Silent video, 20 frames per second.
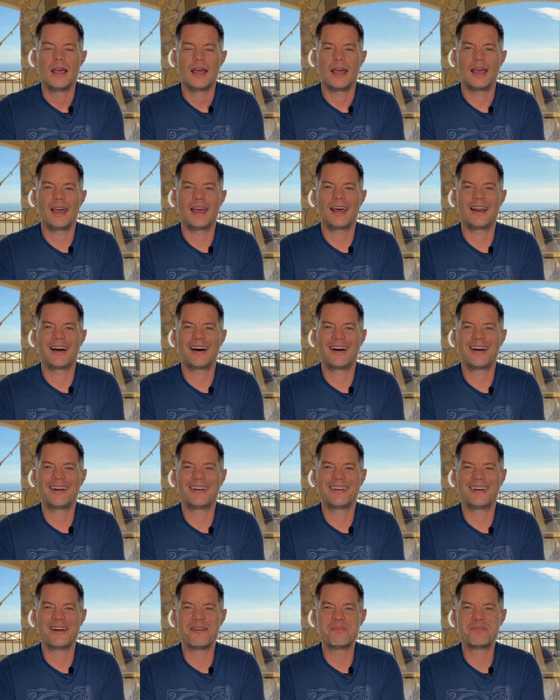And
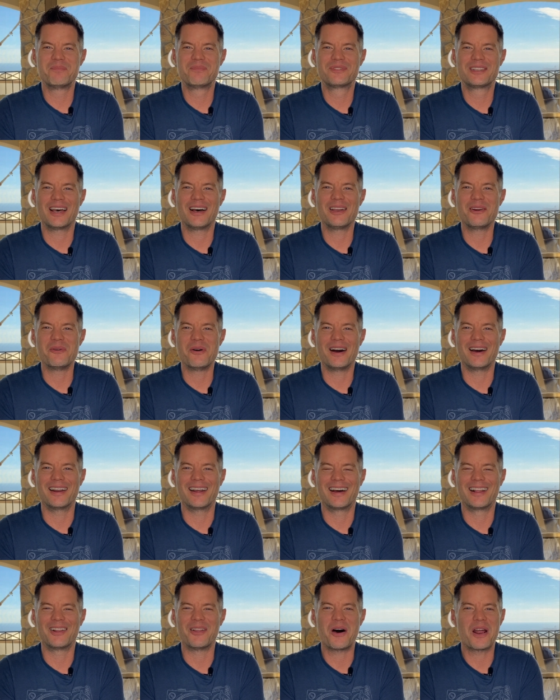I'll tell you what,
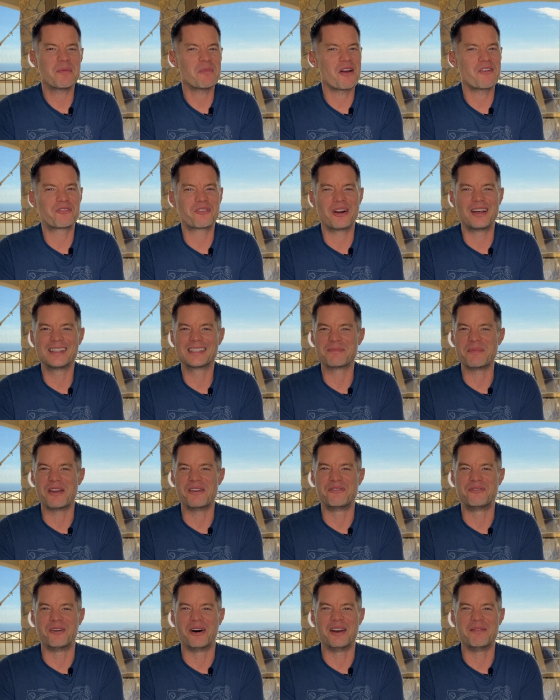a lot of my friends
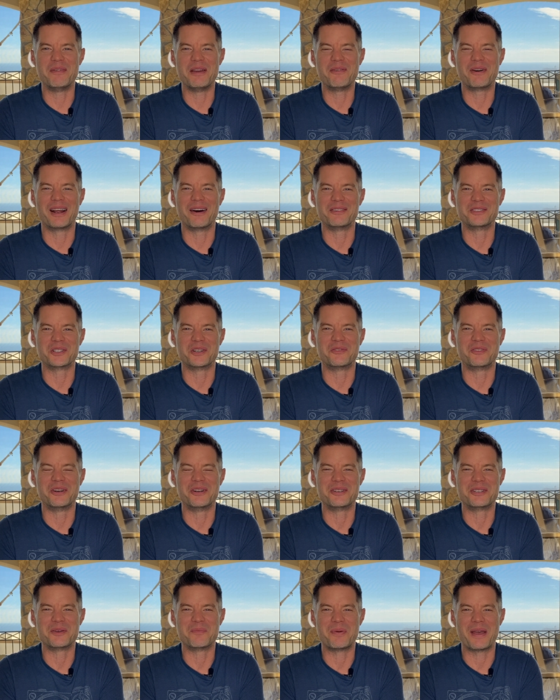made fun of me when I was over
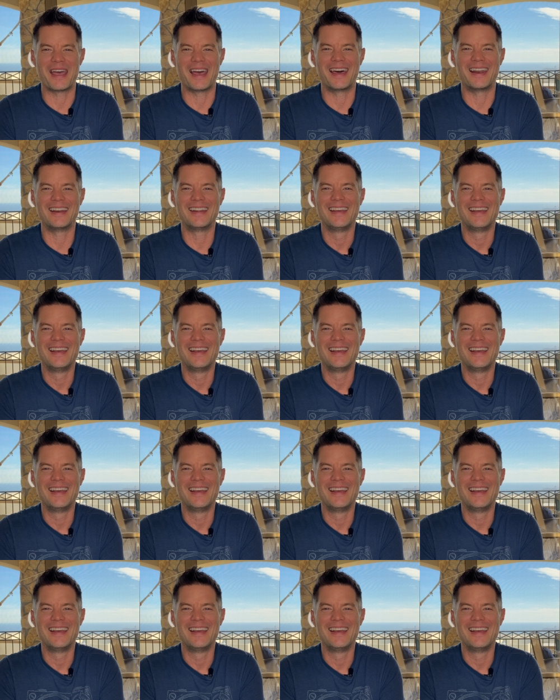in Japan.